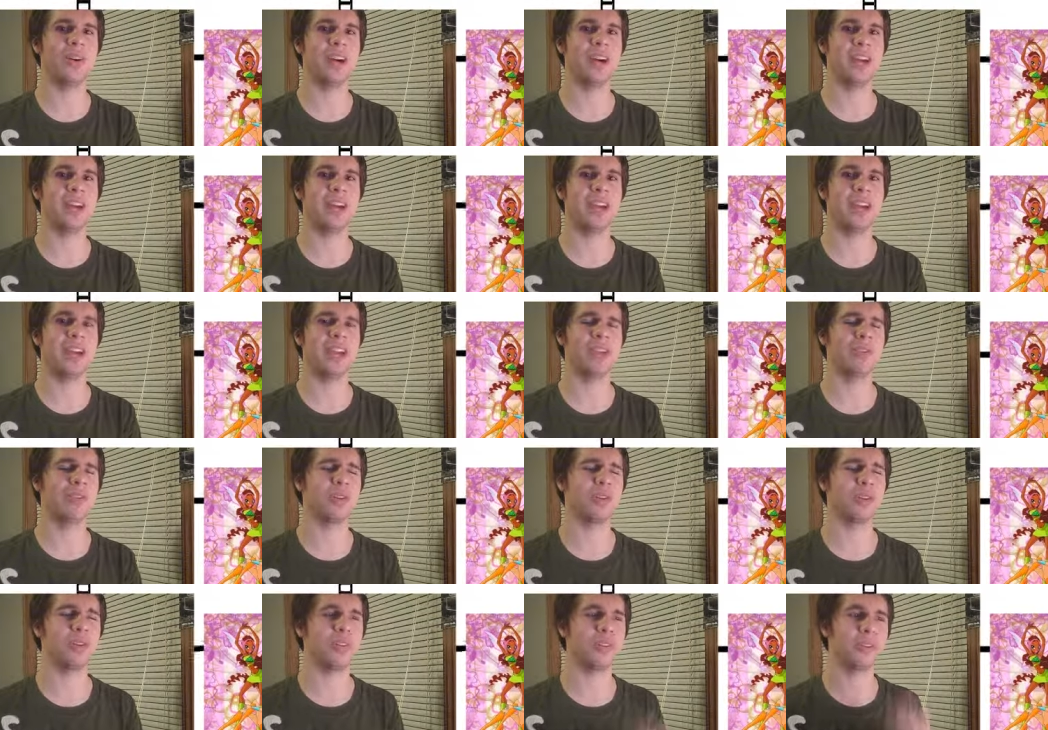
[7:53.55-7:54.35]
I,
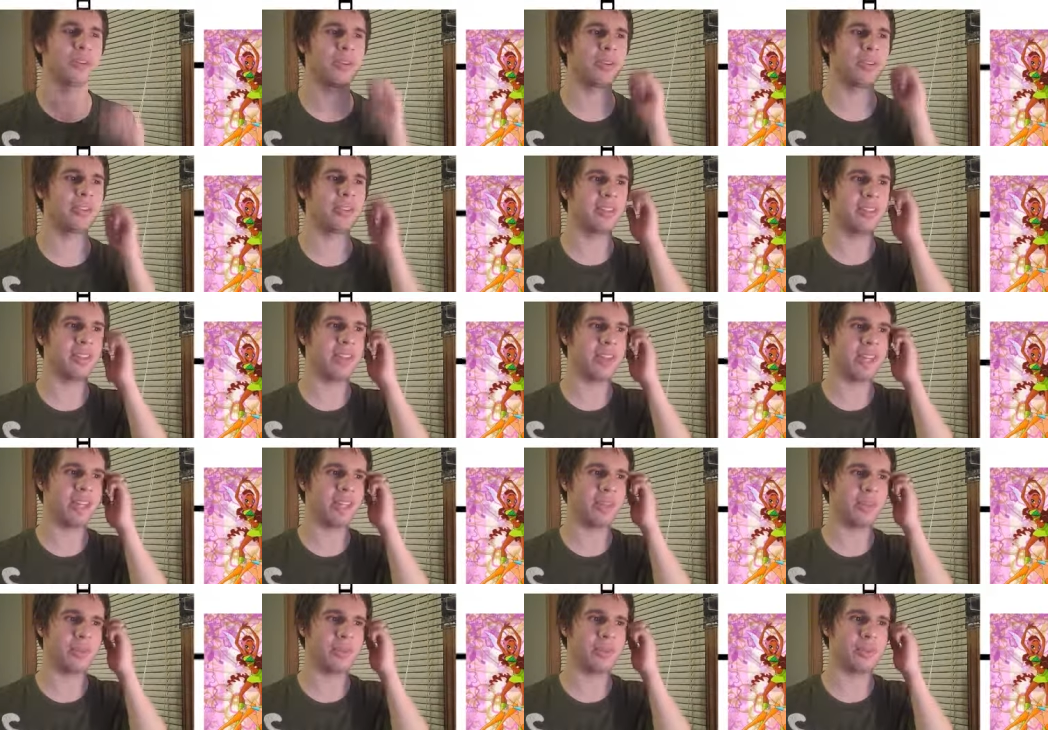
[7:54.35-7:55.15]
have learned this recently,
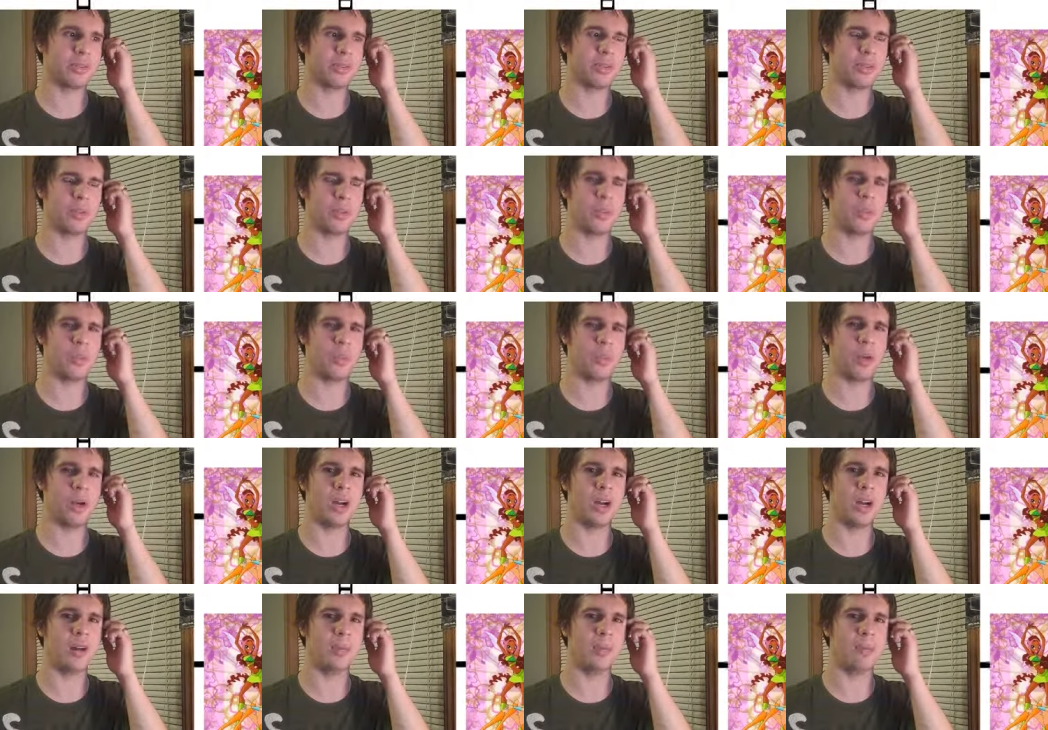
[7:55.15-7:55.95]
and it was a little
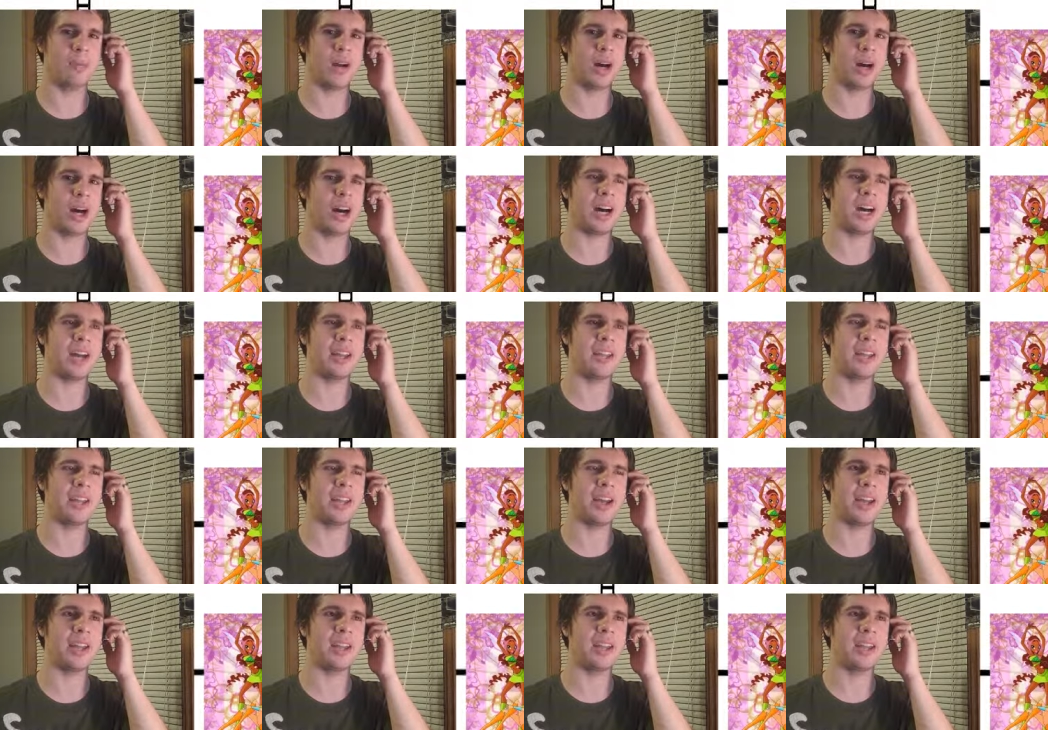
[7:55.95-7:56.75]
um, odd
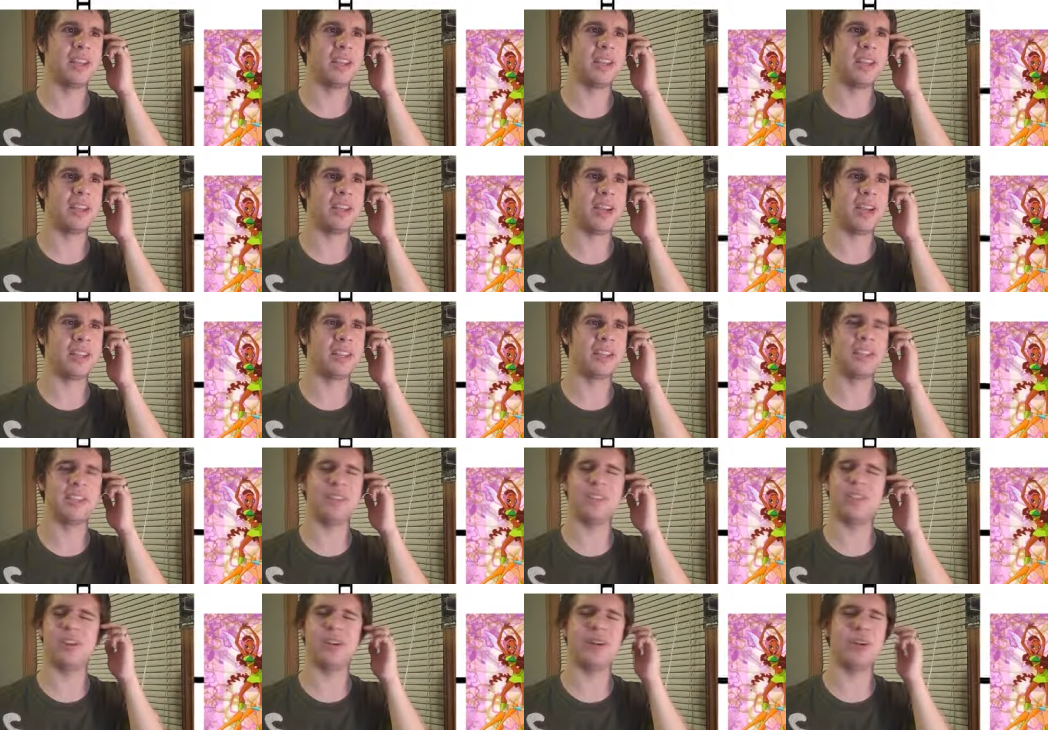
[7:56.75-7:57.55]
that I
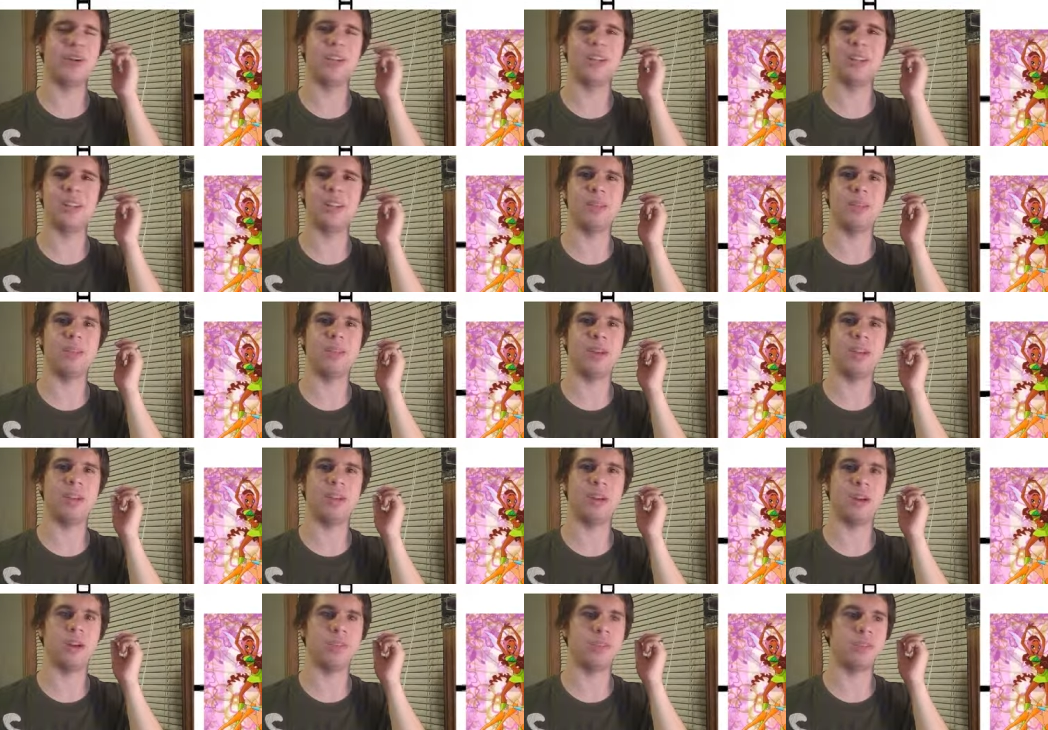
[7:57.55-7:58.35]
didn't even know Italy
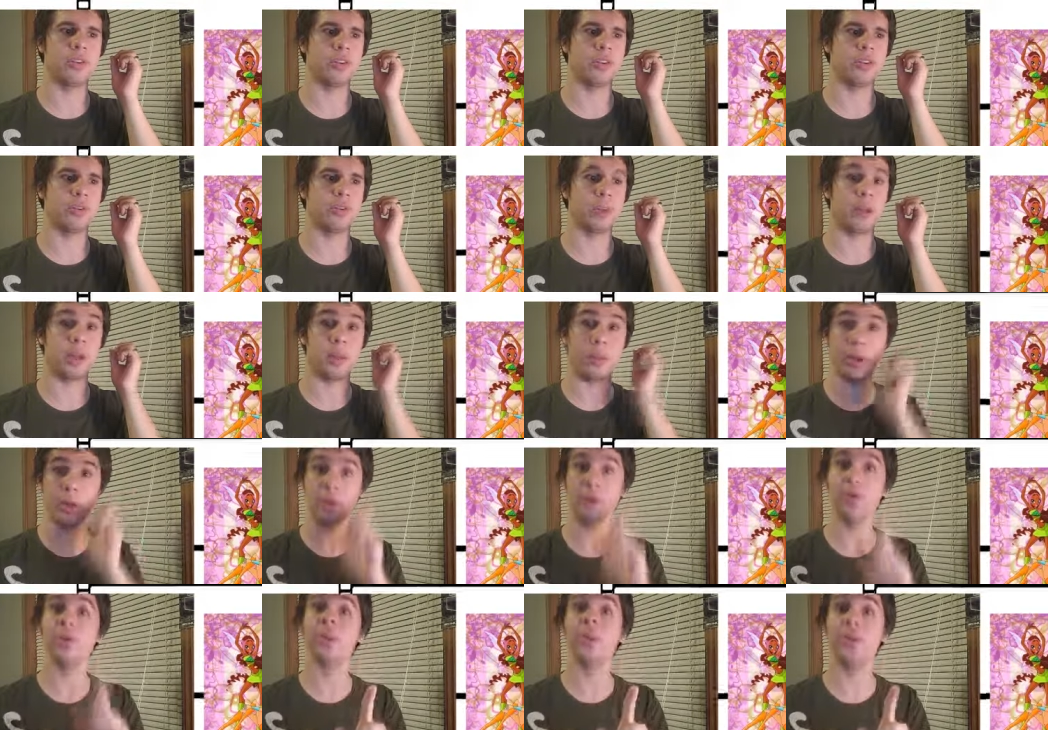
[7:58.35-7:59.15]
made cartoons, but
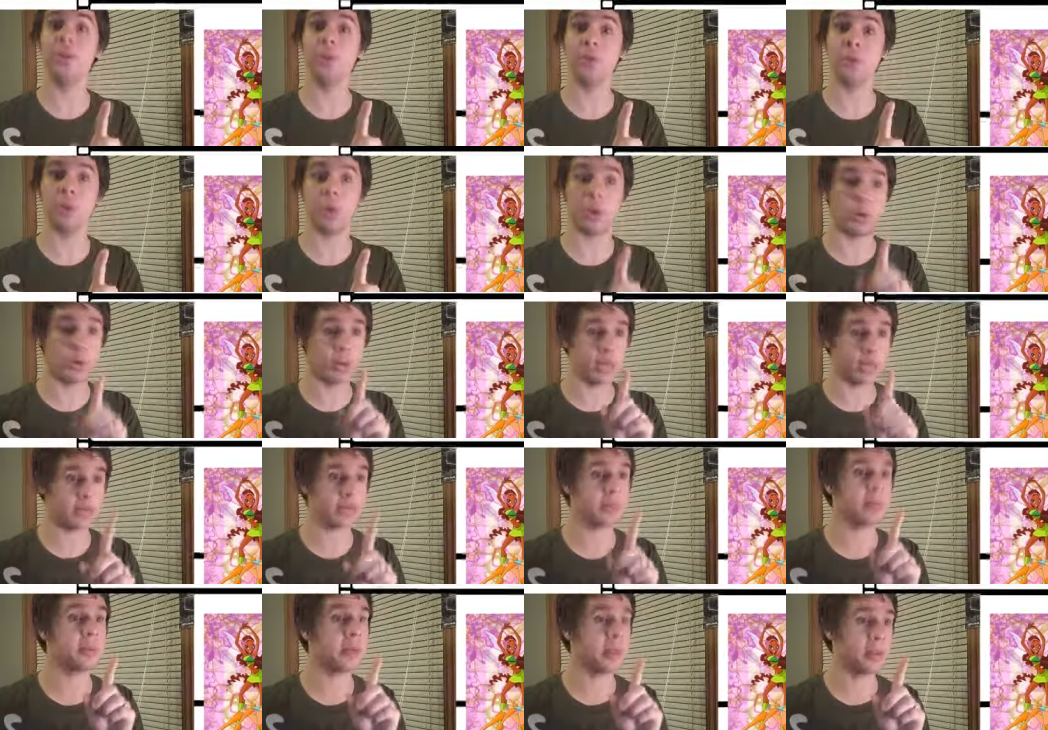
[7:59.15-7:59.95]
apparently they do. Oh
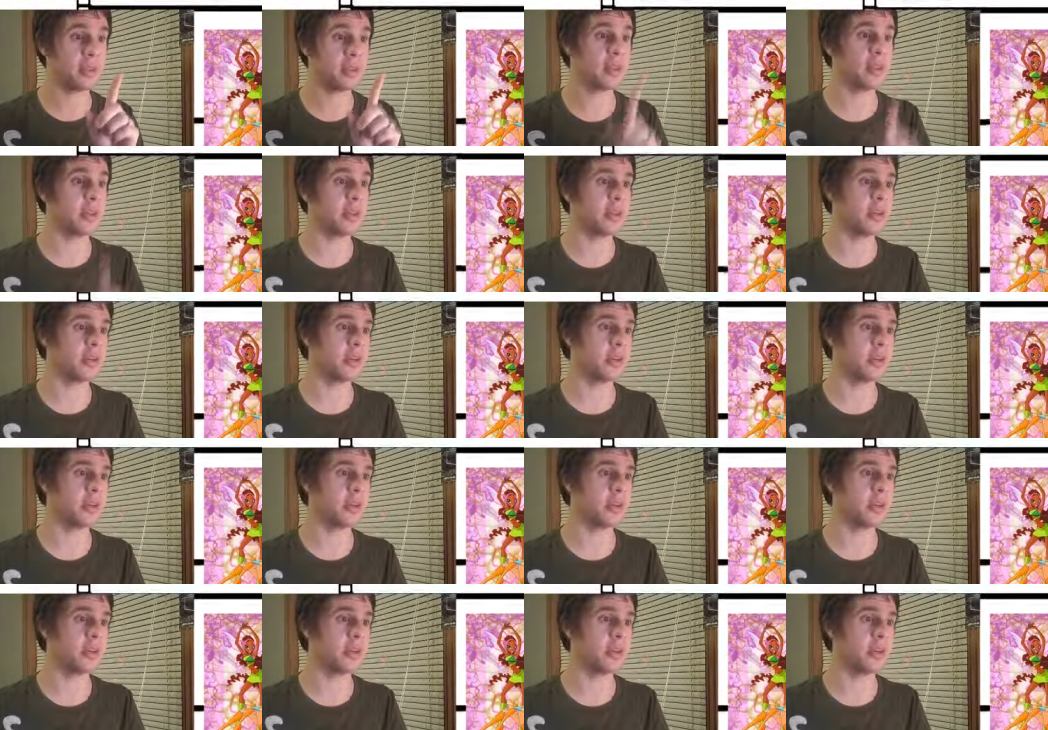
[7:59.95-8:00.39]
yes, apparently they